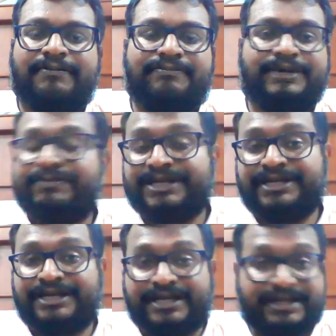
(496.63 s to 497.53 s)

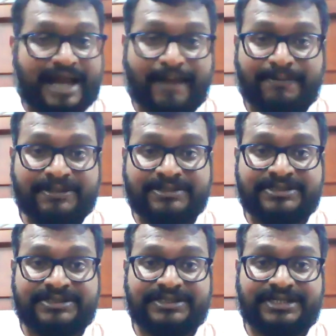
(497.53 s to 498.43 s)
Maybe it
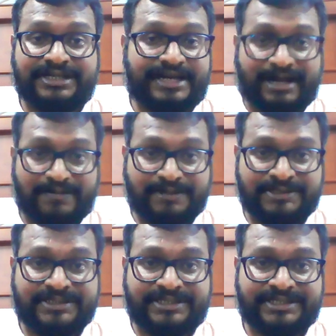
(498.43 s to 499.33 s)
happens in an
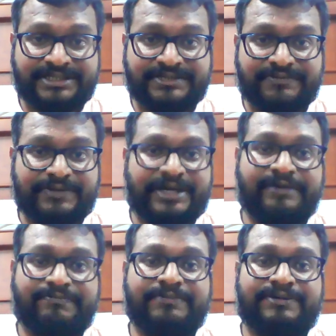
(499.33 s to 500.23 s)
urban setting
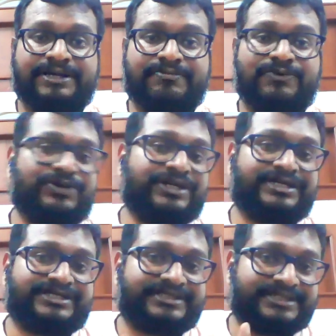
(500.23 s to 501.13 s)
where people are more
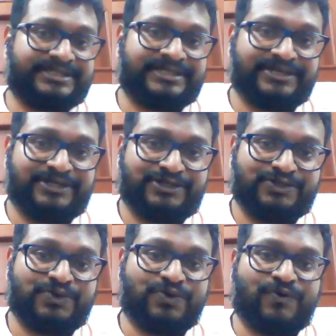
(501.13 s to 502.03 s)
interested to
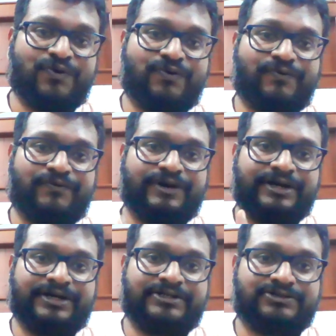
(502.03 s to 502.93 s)
go
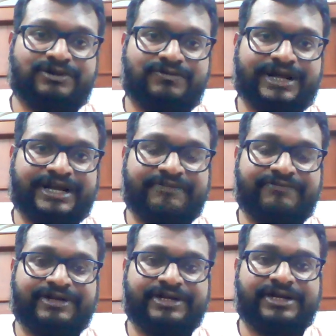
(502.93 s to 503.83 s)
to a
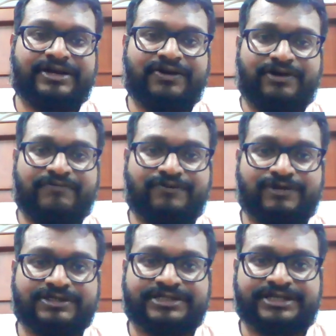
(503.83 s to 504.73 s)
wildlife area or a
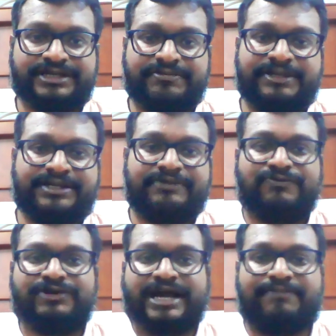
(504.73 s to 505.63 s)
forest area, but it
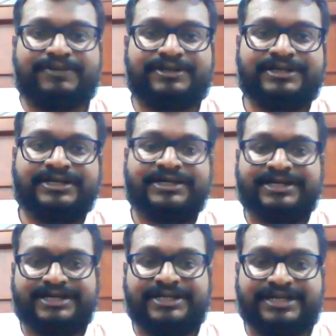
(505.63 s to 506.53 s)
won't happen
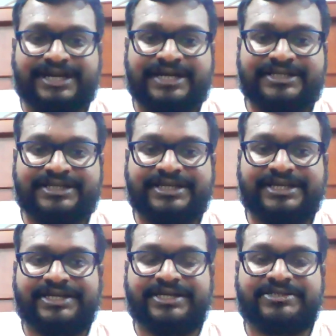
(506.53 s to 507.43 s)
in other
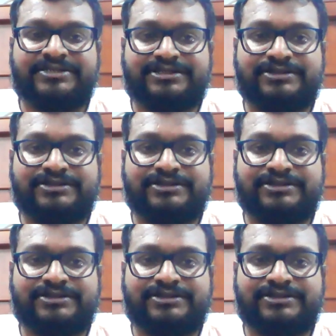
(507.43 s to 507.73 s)
areas.